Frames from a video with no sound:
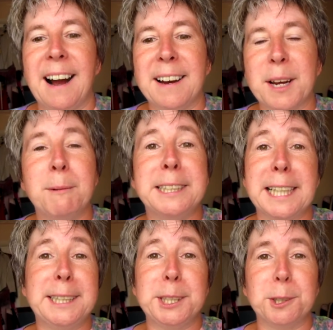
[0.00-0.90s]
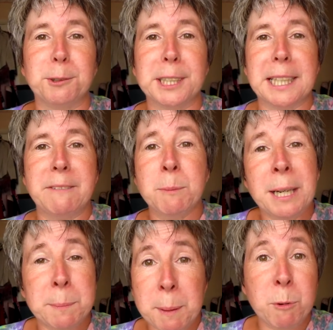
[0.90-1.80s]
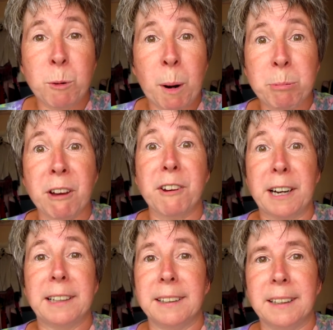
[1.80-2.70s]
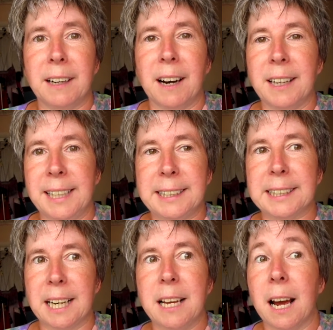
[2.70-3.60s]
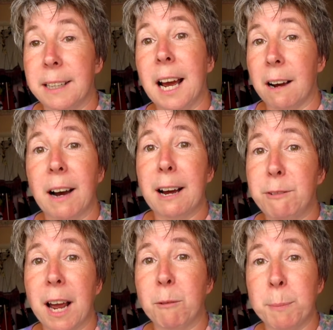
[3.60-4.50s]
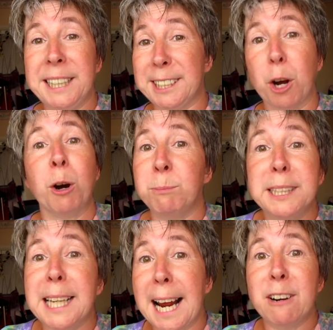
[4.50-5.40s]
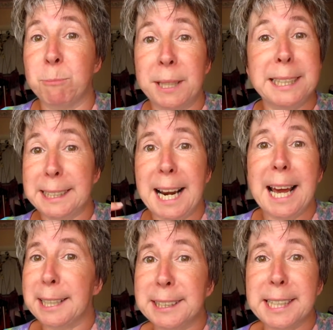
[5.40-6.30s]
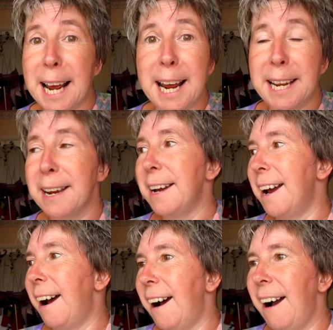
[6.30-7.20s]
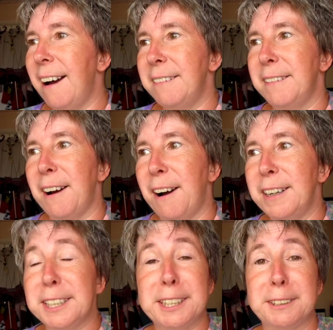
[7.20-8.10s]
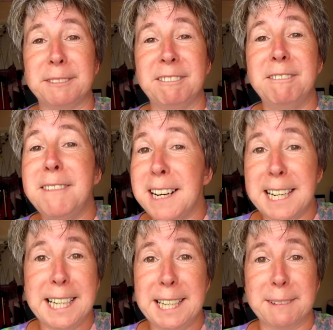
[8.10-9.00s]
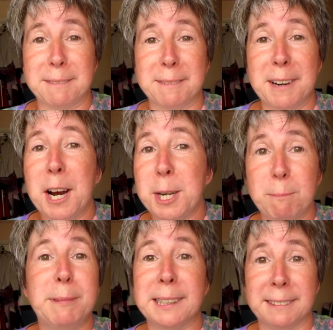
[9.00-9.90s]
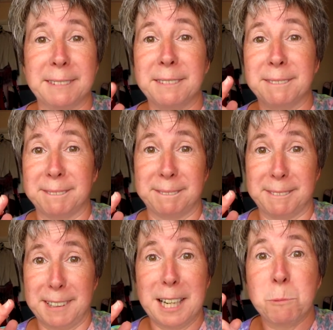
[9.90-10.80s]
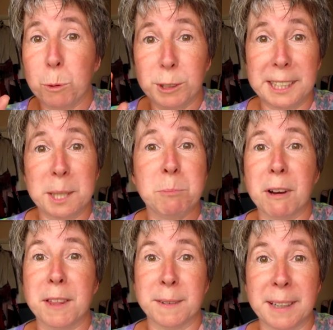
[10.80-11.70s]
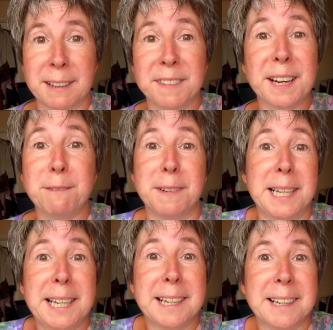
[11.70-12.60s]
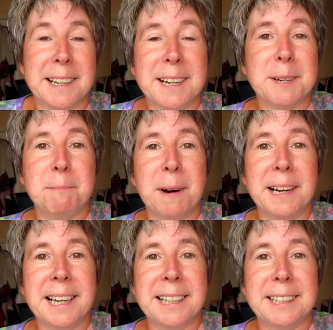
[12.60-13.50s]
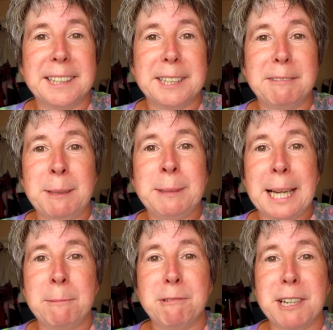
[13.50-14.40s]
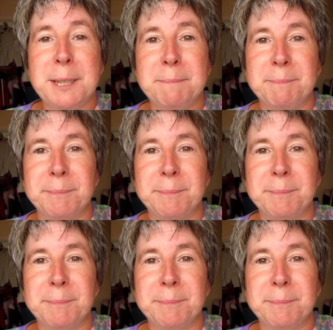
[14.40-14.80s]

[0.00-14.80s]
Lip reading: and I would say to the doctor, have you made a bit more of my brother? And he'd say, yeah I have, yeah, I've made his arm today, I've made his leg today. And I just really hoped and wanted a brother, and thankfully my dreams came true.